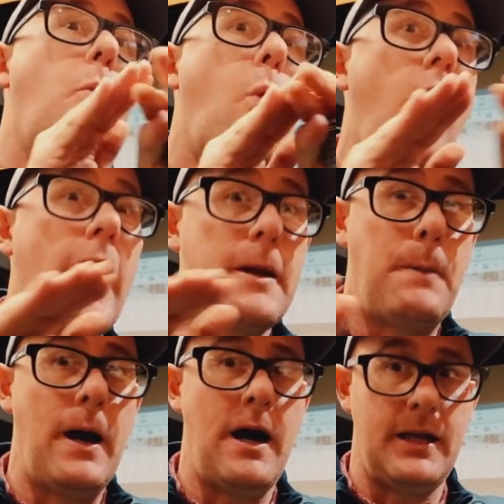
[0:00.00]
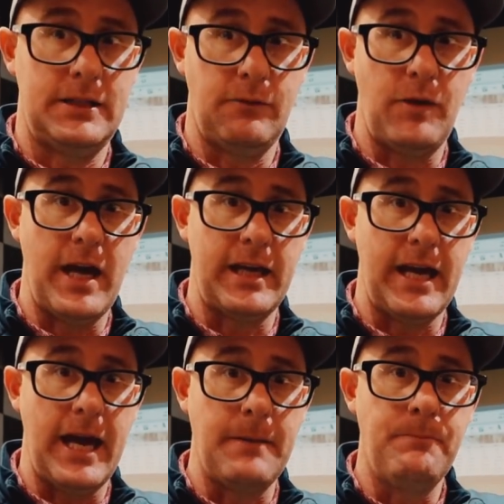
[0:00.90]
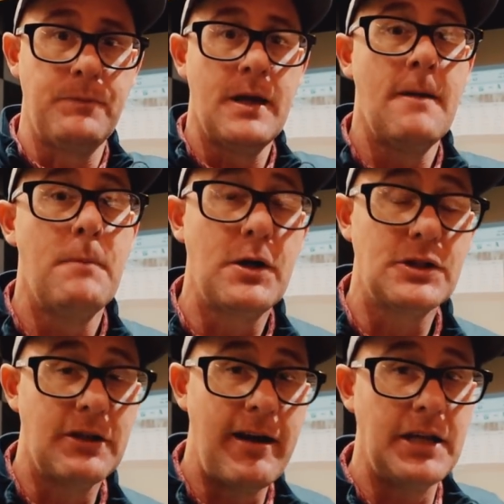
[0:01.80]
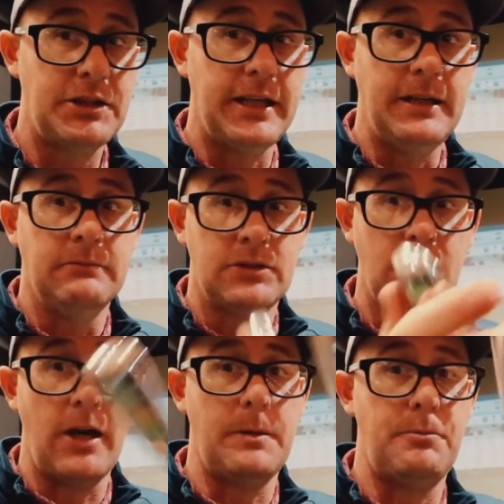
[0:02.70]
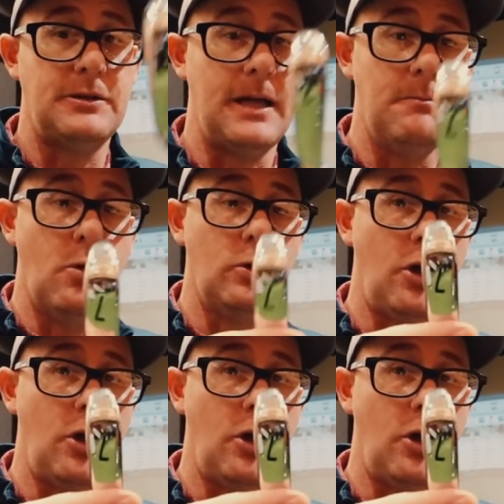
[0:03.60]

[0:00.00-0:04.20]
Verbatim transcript: wider parts of their game because they're actually starting to present more